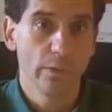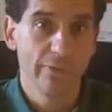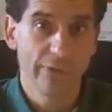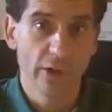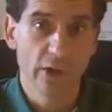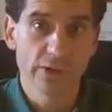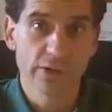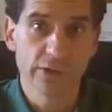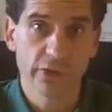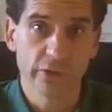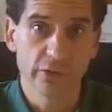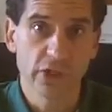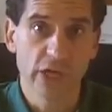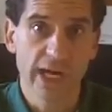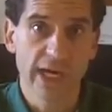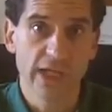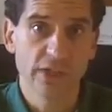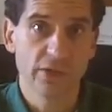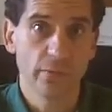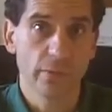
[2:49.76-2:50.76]
We've also
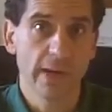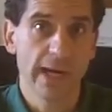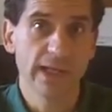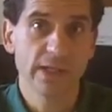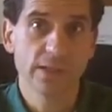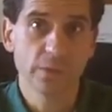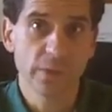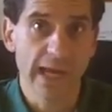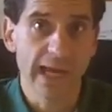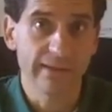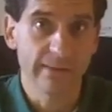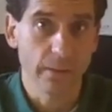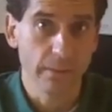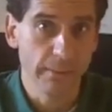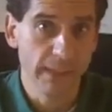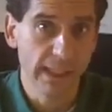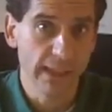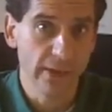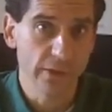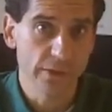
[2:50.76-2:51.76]
changed the rates at the
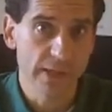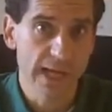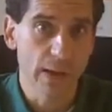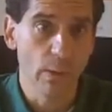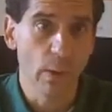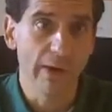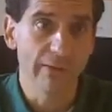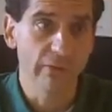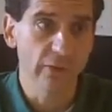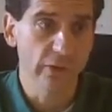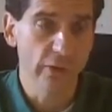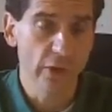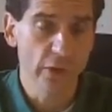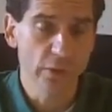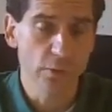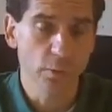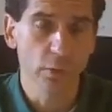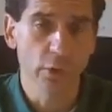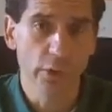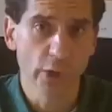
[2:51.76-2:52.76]
meters. However,
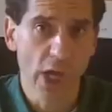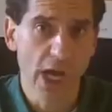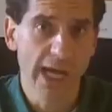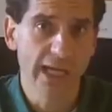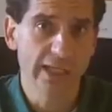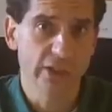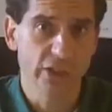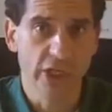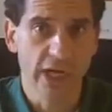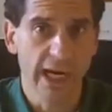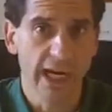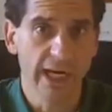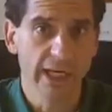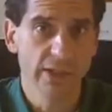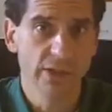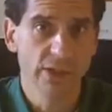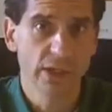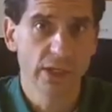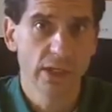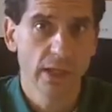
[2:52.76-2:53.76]
those will not
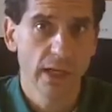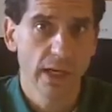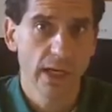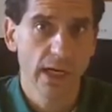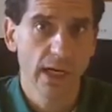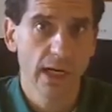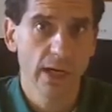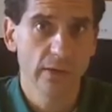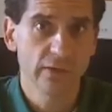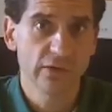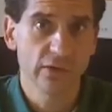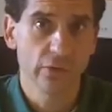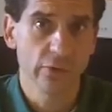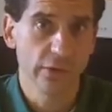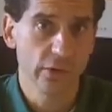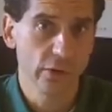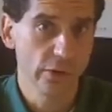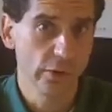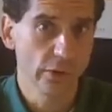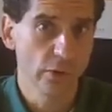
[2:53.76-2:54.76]
change
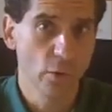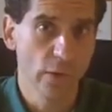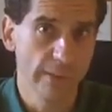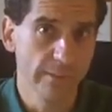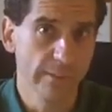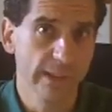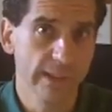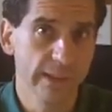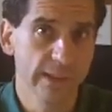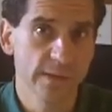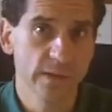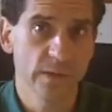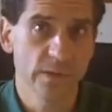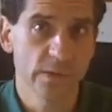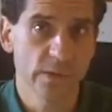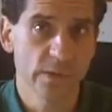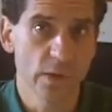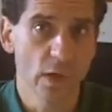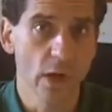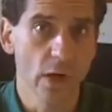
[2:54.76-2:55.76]
till the new equipment is
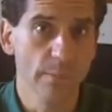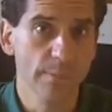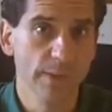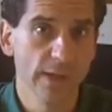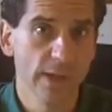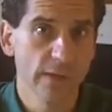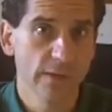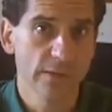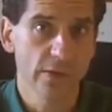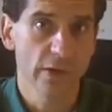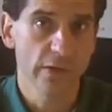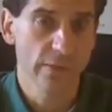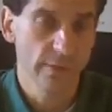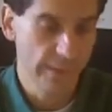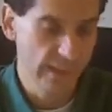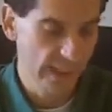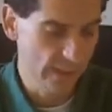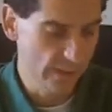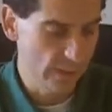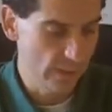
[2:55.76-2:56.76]
installed. So
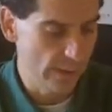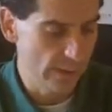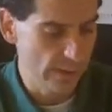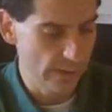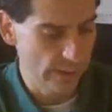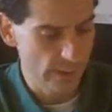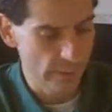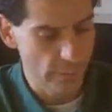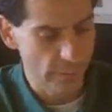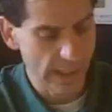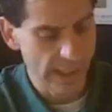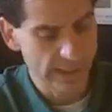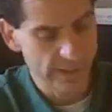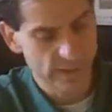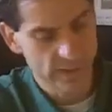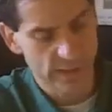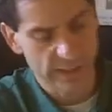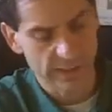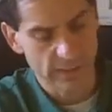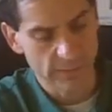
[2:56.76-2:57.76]
the
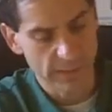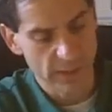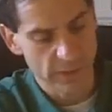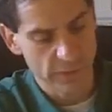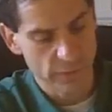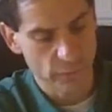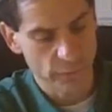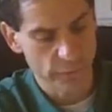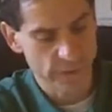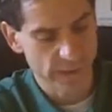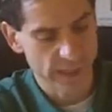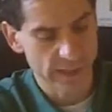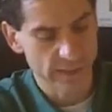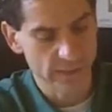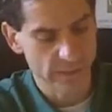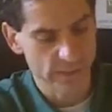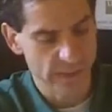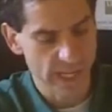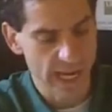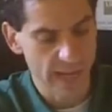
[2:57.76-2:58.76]
rates at the meters will stay
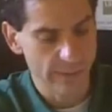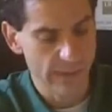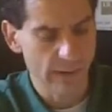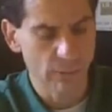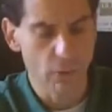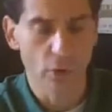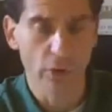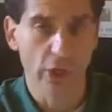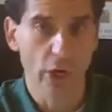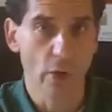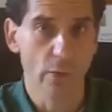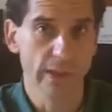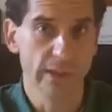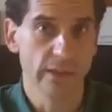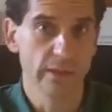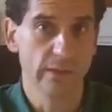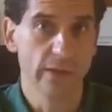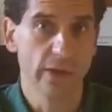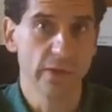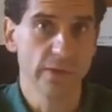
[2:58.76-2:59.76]
the same, and I won't go
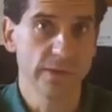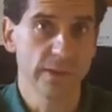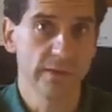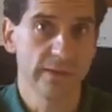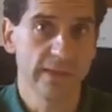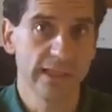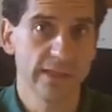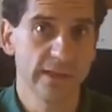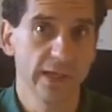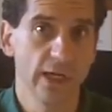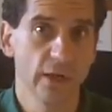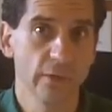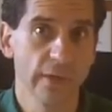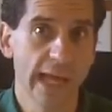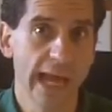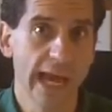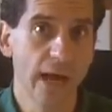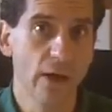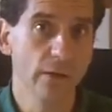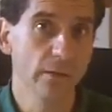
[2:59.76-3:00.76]
into those in detail
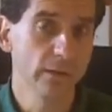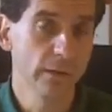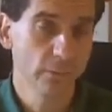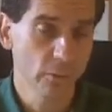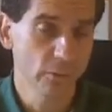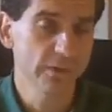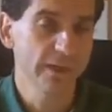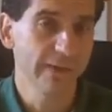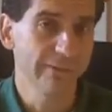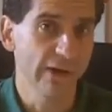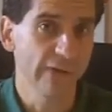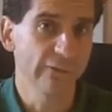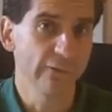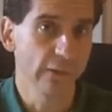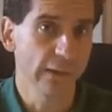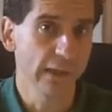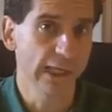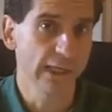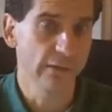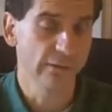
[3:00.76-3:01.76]
now. We'll save that
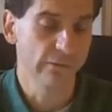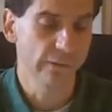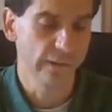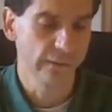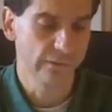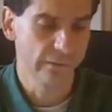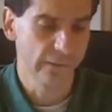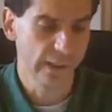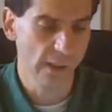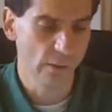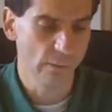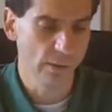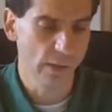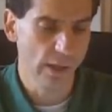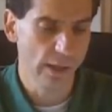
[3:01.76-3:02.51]
for a later video